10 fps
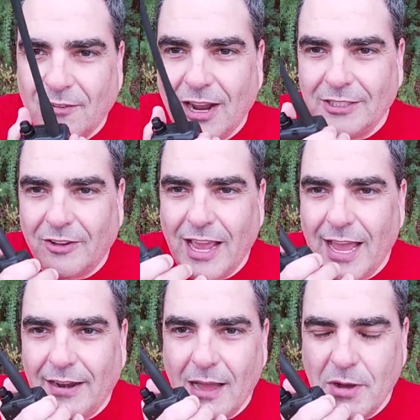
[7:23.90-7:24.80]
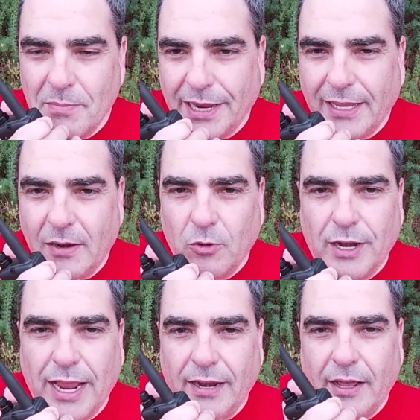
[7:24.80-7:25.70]
Roger that. I'm on my
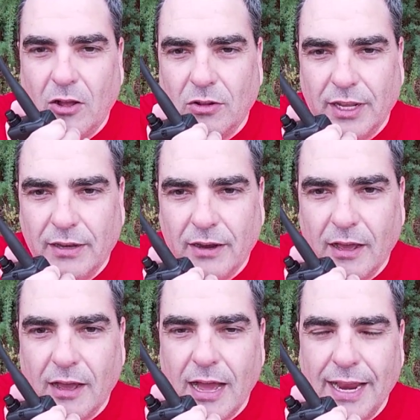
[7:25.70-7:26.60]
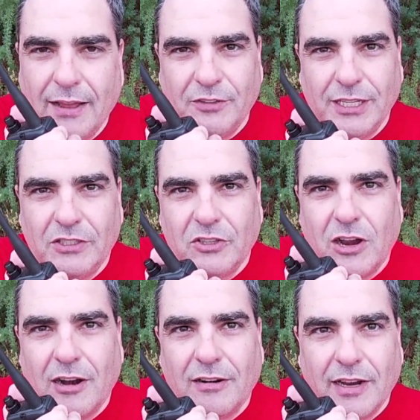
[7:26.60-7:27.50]
Kenwood handheld, and I have
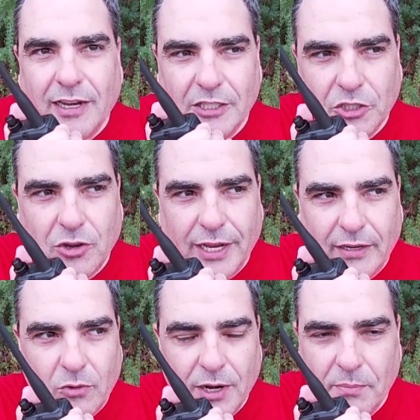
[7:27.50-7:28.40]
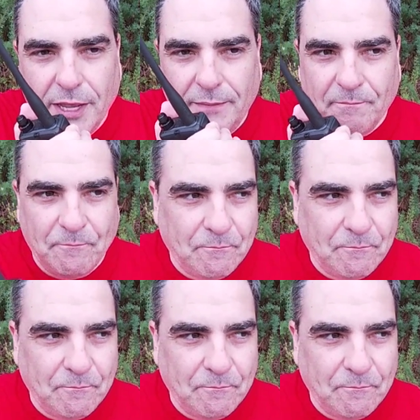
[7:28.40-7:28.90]
D-Star and enjoy it quite a bit.